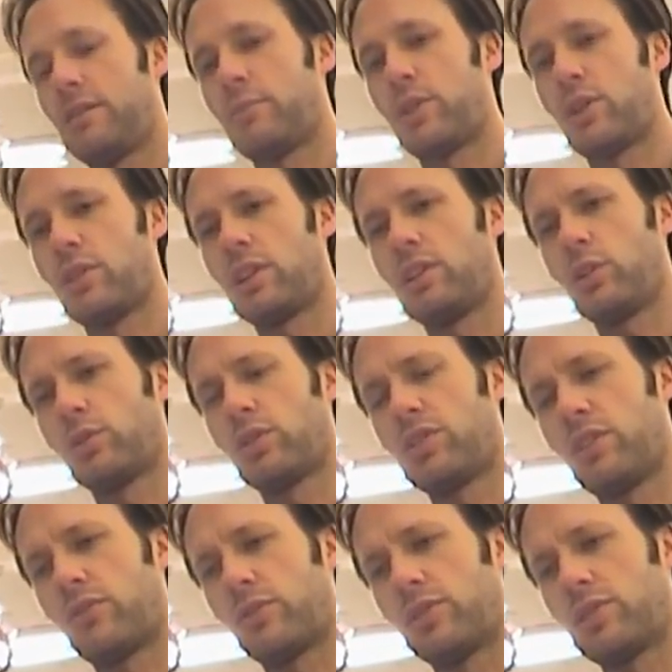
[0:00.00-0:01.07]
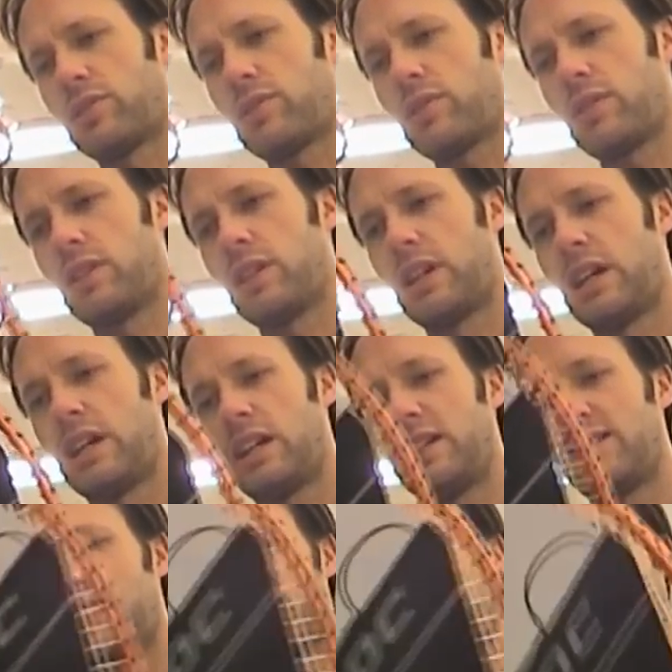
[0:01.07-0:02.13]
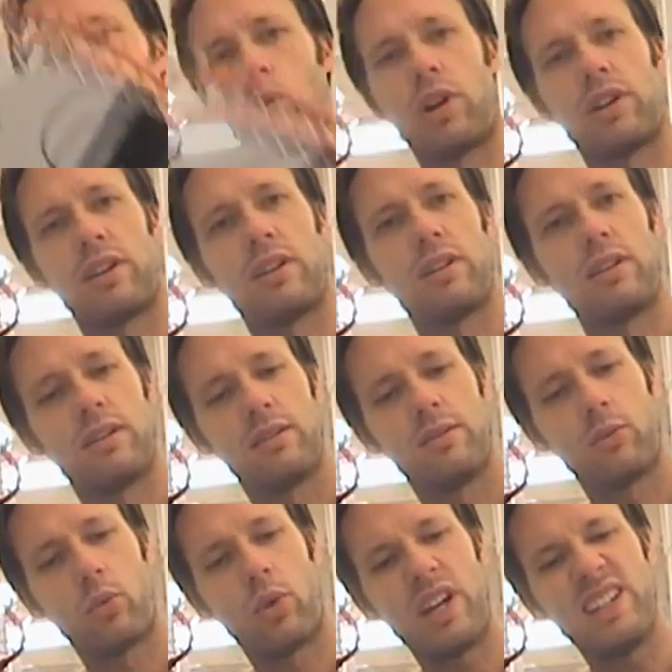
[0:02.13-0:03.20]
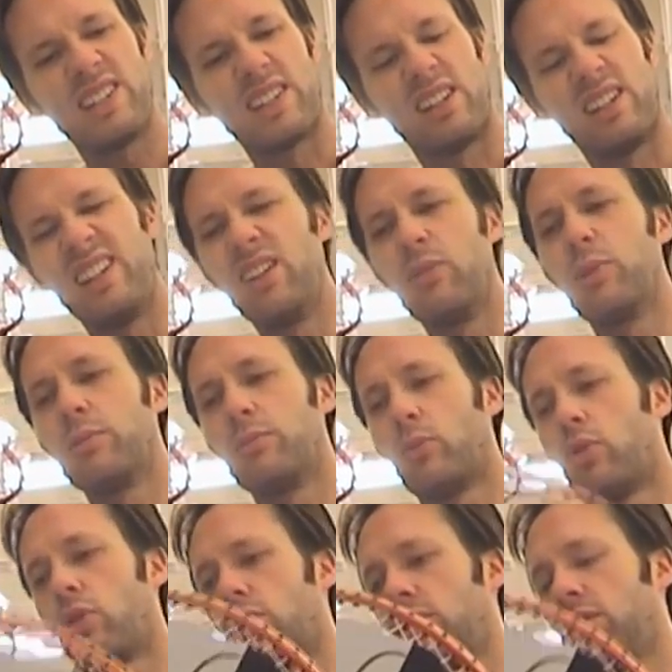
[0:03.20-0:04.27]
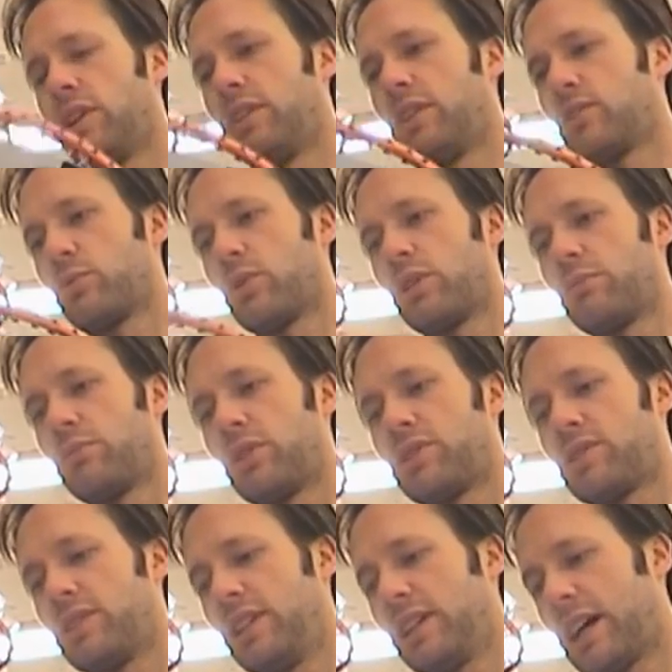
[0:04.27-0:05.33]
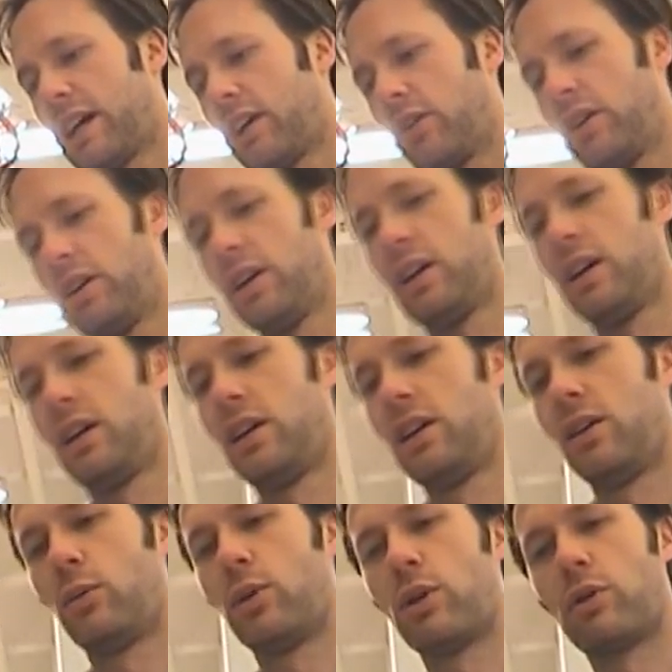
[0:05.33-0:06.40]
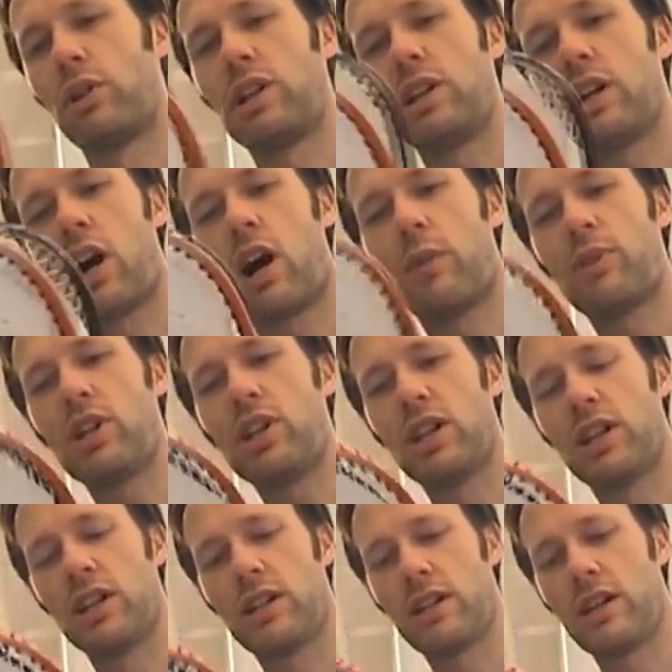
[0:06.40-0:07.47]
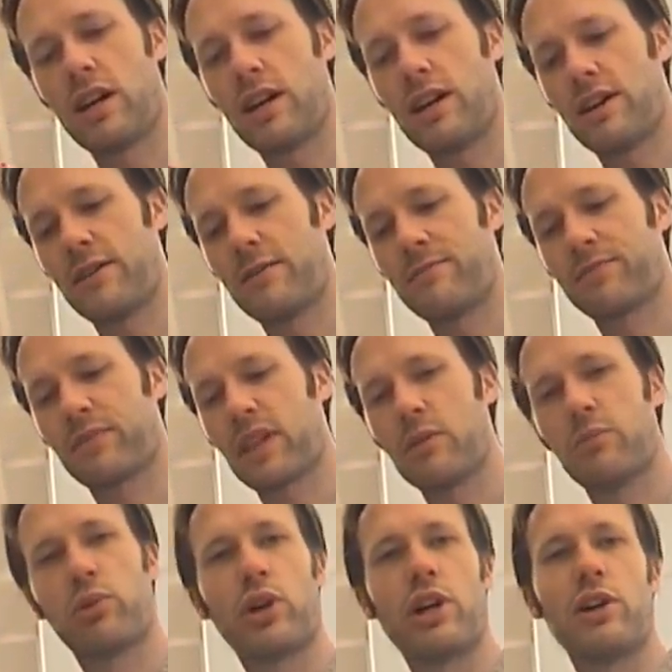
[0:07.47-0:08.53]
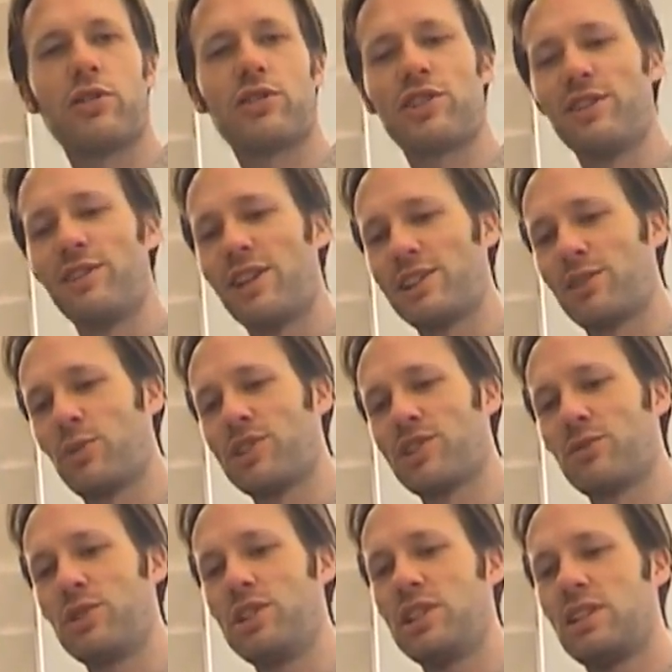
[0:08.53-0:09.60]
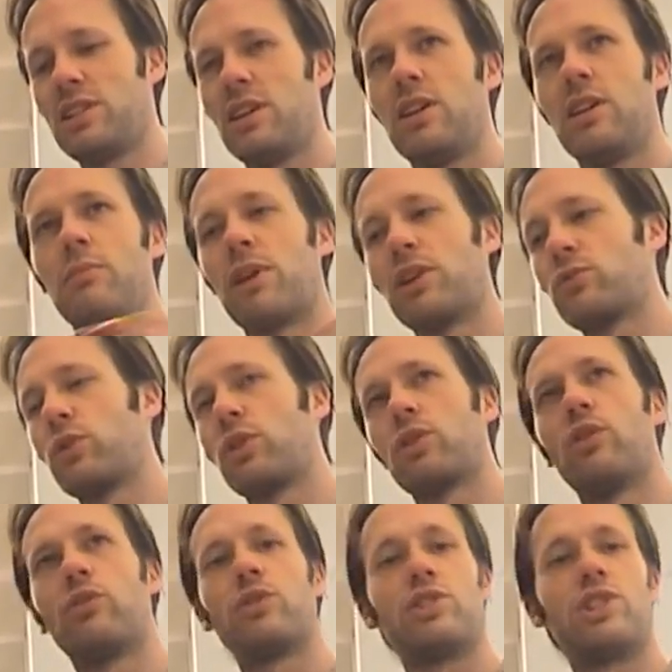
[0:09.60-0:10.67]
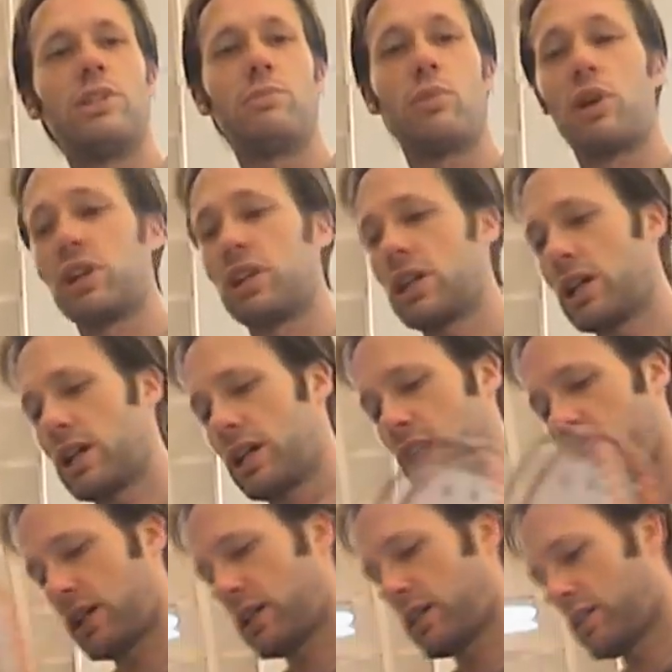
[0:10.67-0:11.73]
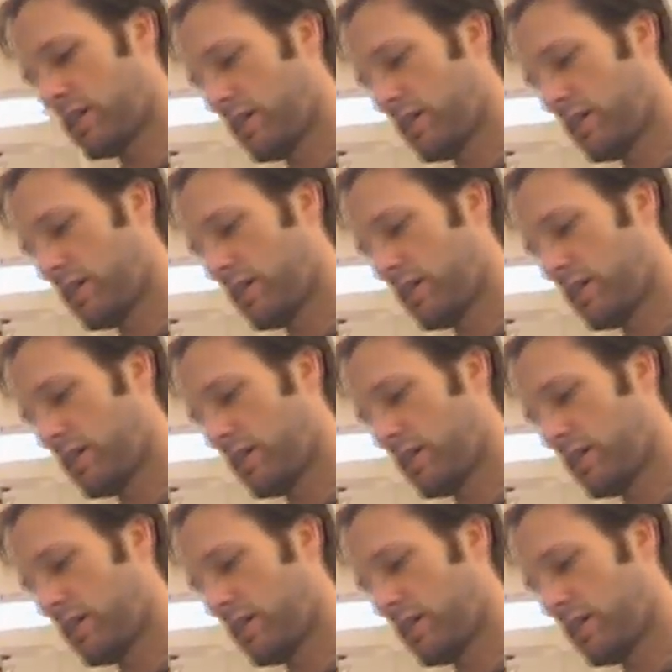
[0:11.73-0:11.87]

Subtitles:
apparently the only difference is that one weighs a little bit more than this one, but seeing how we're only hobby players and like once a week, might as well go for the cheap one. And then